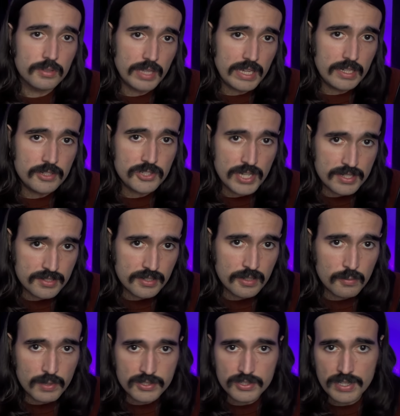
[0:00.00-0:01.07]
Lady Jessica
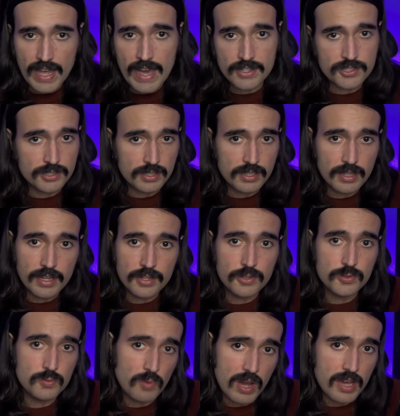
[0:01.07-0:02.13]
wasn't actually
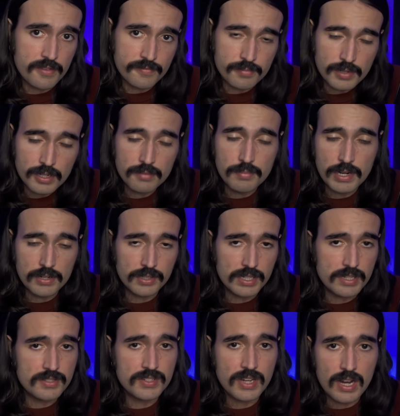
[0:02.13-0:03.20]
Leto's wife, but merely
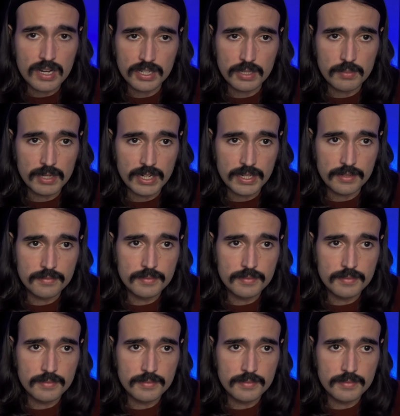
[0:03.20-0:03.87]
his concubine.